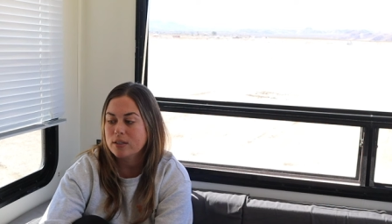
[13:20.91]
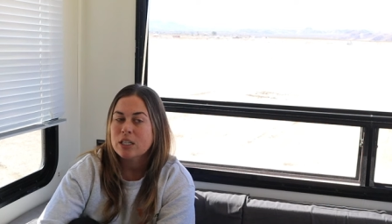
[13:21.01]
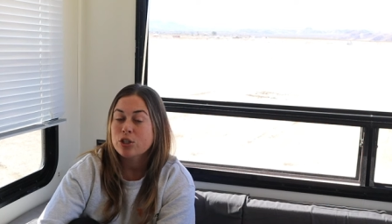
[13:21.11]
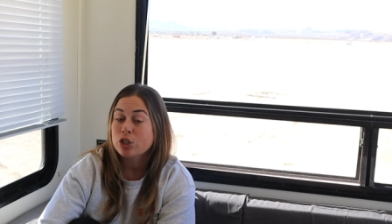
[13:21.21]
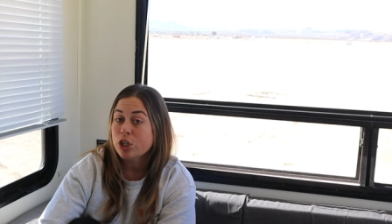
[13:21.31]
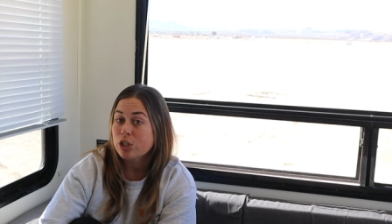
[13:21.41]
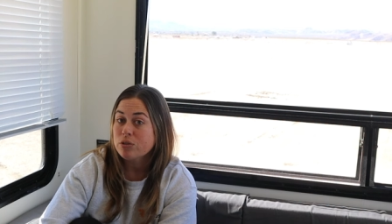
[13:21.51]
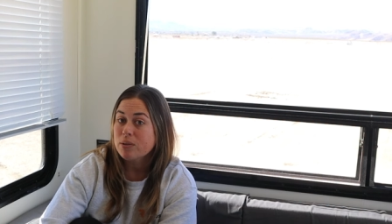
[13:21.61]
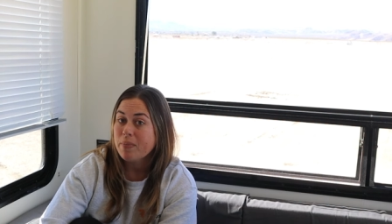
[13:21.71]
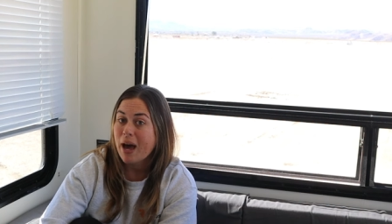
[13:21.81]
There's good
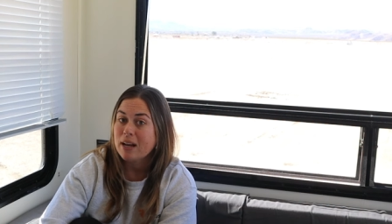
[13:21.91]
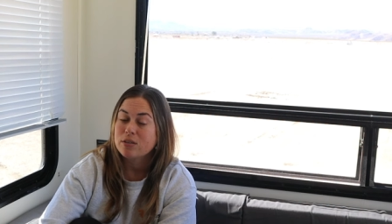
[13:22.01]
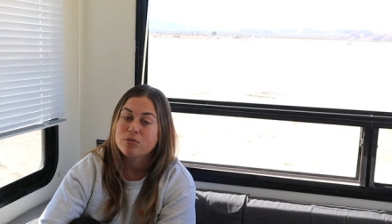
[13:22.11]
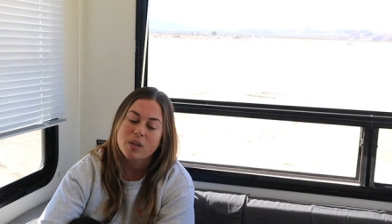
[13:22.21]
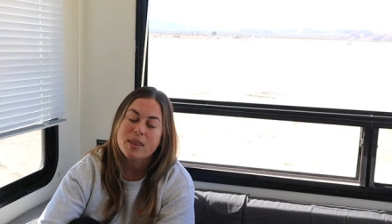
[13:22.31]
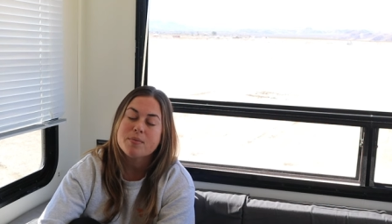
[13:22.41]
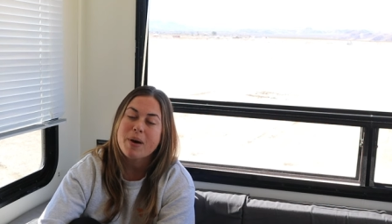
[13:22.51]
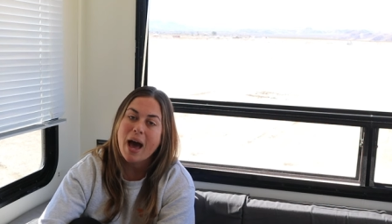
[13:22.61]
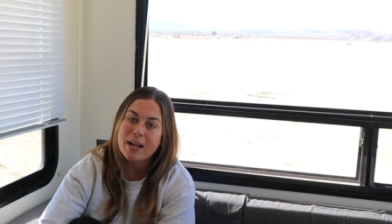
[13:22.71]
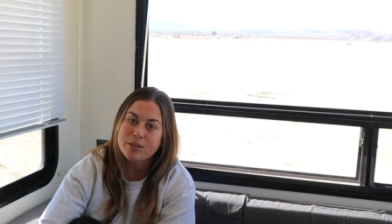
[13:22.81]
news and bad news. The
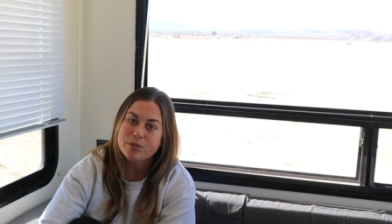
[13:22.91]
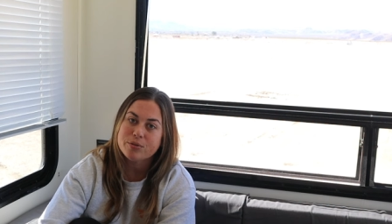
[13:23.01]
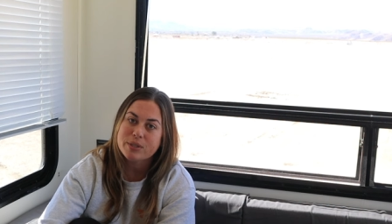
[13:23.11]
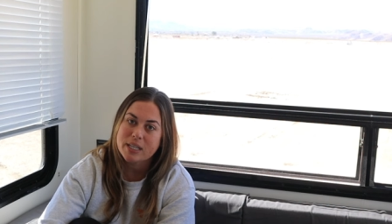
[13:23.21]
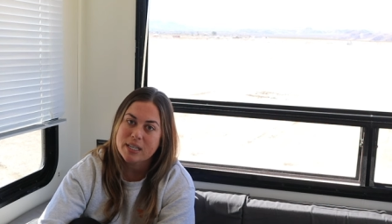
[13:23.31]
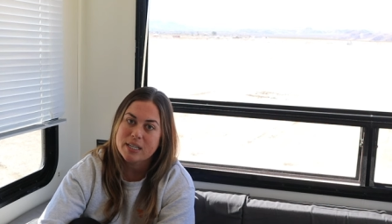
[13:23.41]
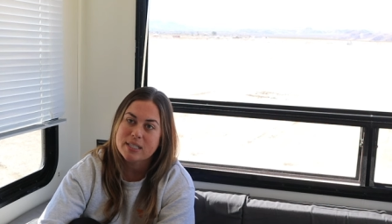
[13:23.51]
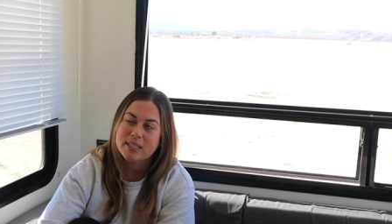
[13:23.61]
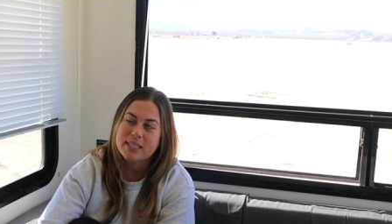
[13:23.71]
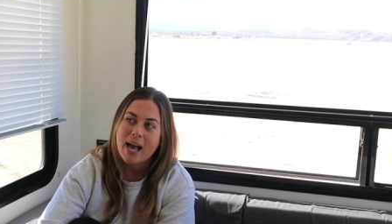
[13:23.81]
bad news
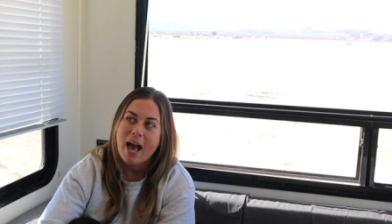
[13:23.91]
is